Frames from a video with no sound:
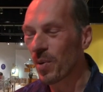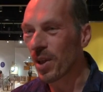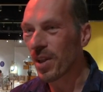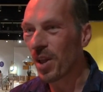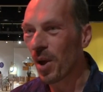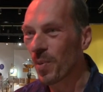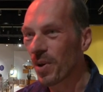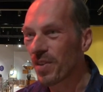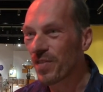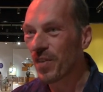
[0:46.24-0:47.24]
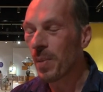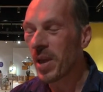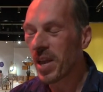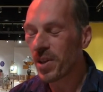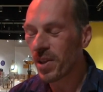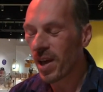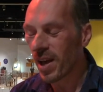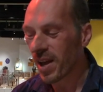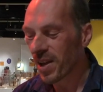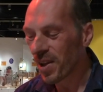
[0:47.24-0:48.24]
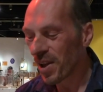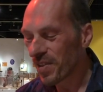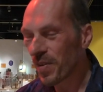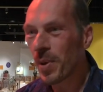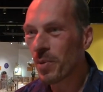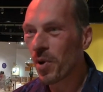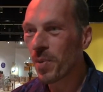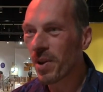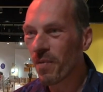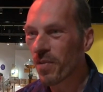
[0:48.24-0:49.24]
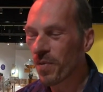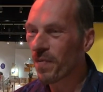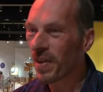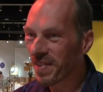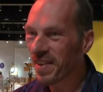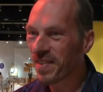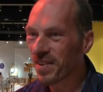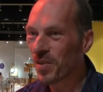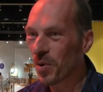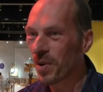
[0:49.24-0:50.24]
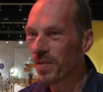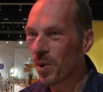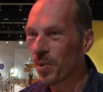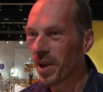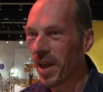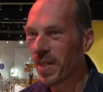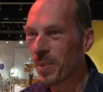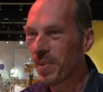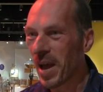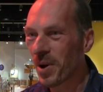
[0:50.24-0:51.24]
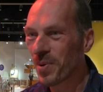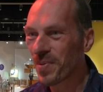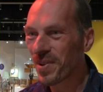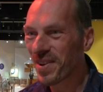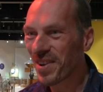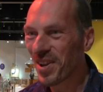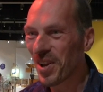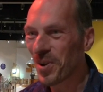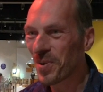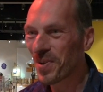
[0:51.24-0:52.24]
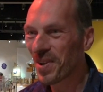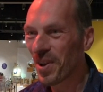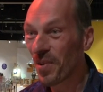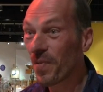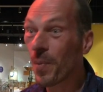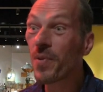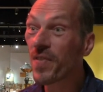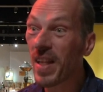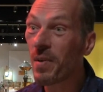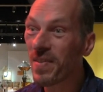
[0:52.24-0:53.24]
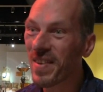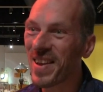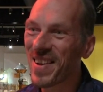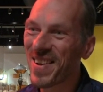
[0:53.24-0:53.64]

you know, Jimmy and Reuben have got some fantastic stories, and we want to get them down, you know, for posterity.